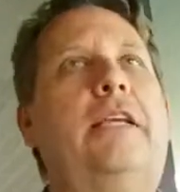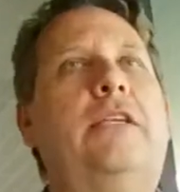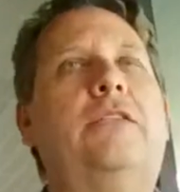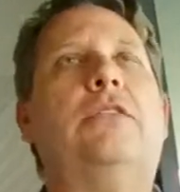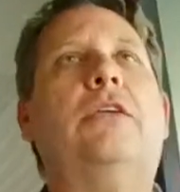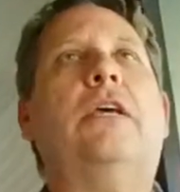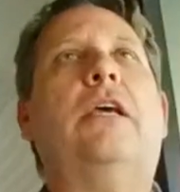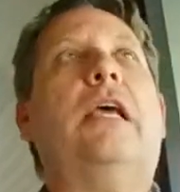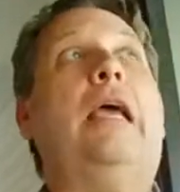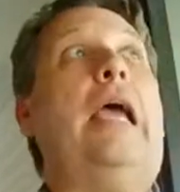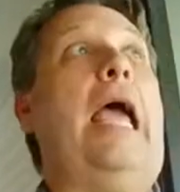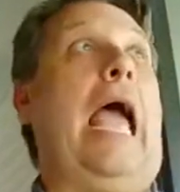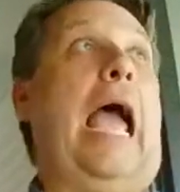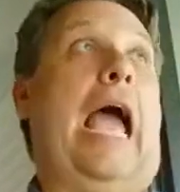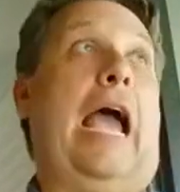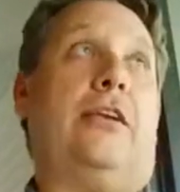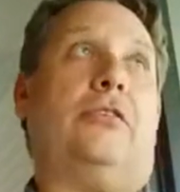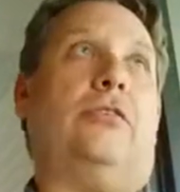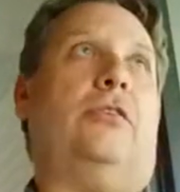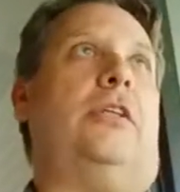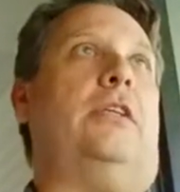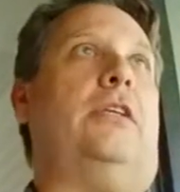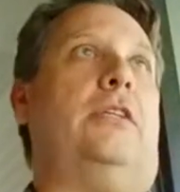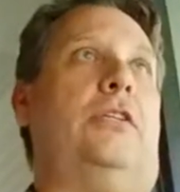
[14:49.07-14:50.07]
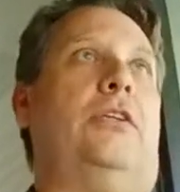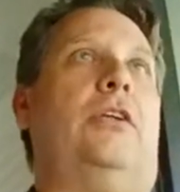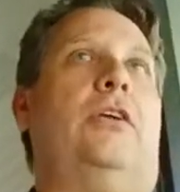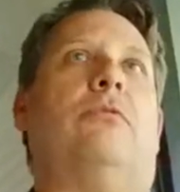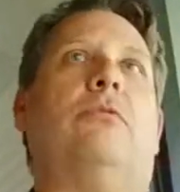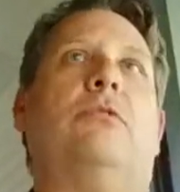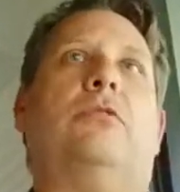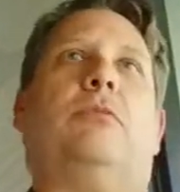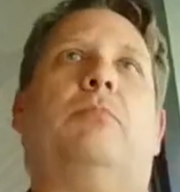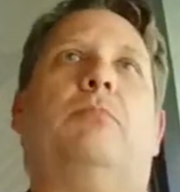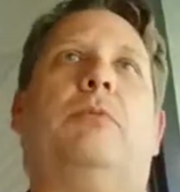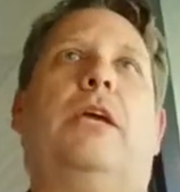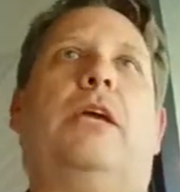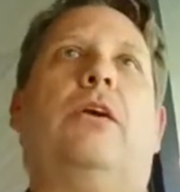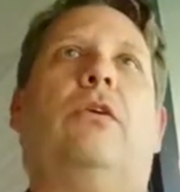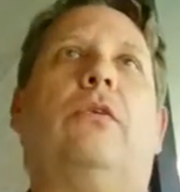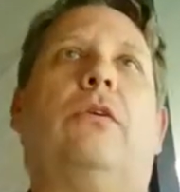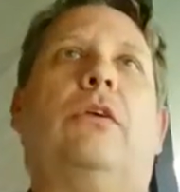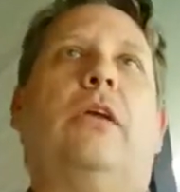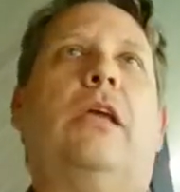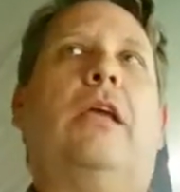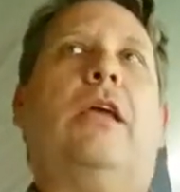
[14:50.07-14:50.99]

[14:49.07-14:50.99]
is. Actually, this year was a big.